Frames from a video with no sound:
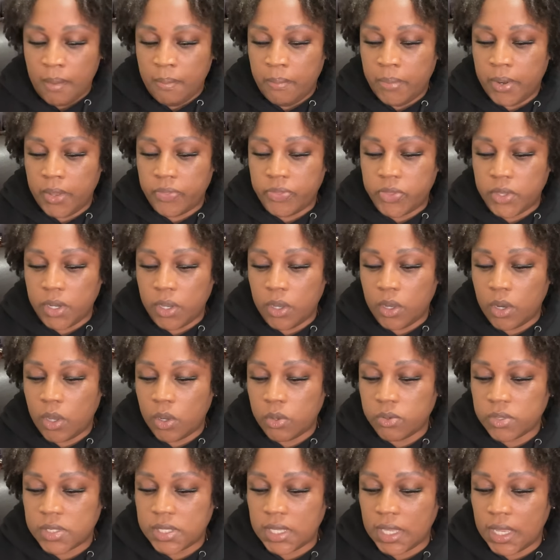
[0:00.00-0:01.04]
But the
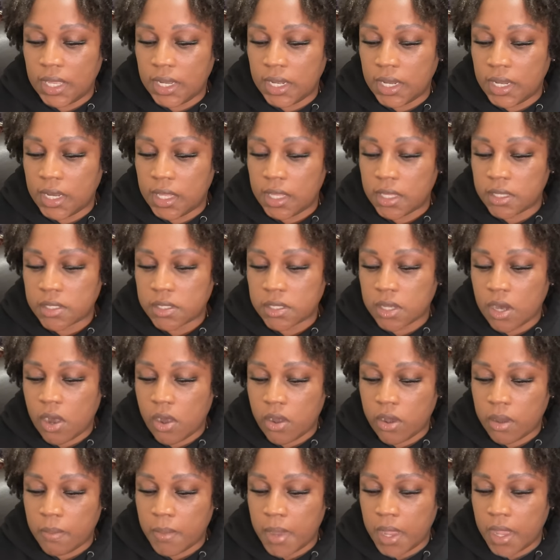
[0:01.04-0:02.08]
notes in it is
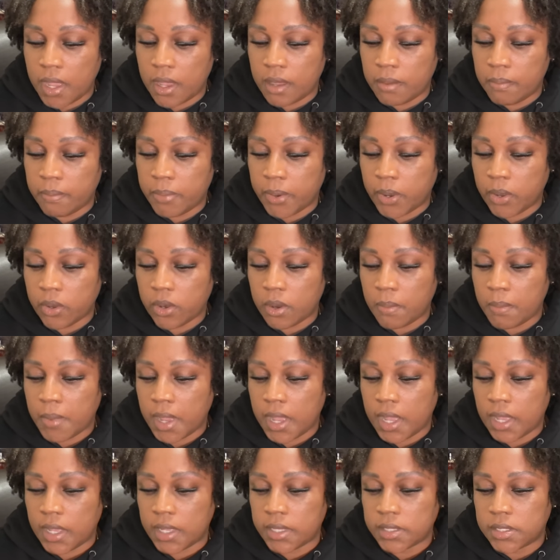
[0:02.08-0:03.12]
cardamom,
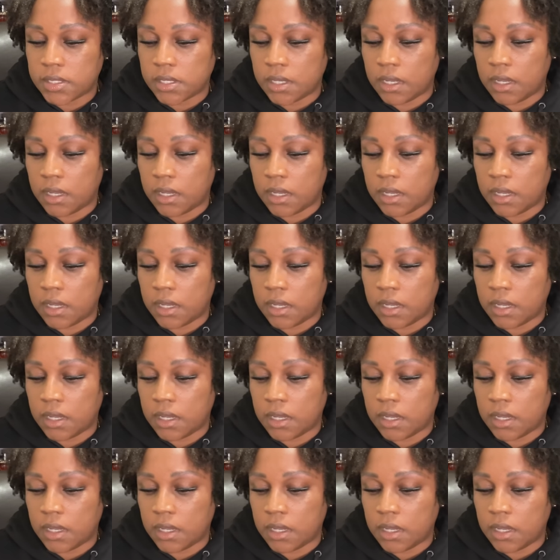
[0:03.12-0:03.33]
bergamot,